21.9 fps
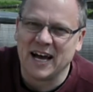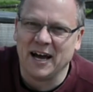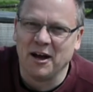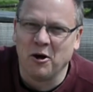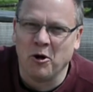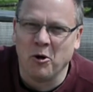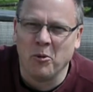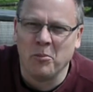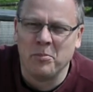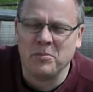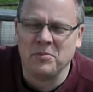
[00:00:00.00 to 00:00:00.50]
I
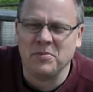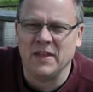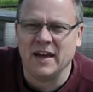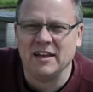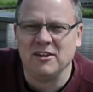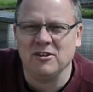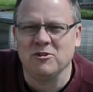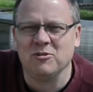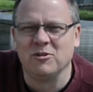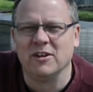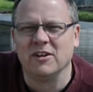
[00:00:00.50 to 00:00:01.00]
hope
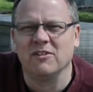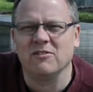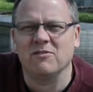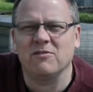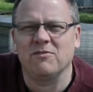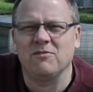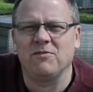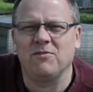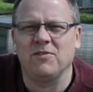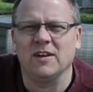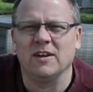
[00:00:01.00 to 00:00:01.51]
that you didn't
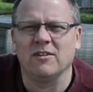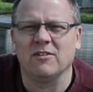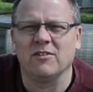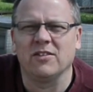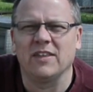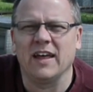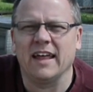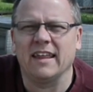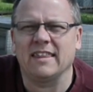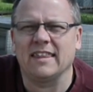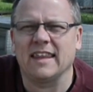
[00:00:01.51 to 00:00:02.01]
feel
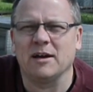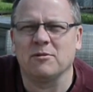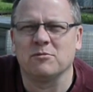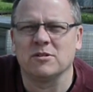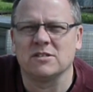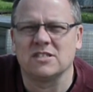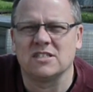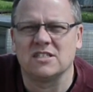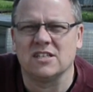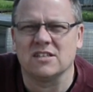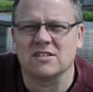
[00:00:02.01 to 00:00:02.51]
that that
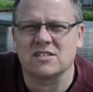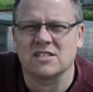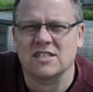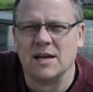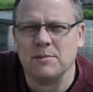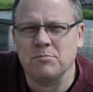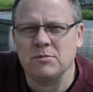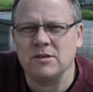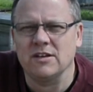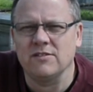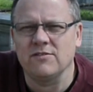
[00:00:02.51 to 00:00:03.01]
was
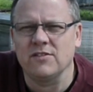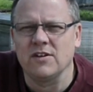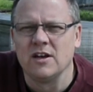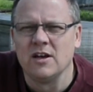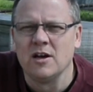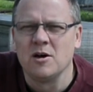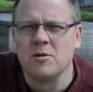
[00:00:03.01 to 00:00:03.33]
deceptive,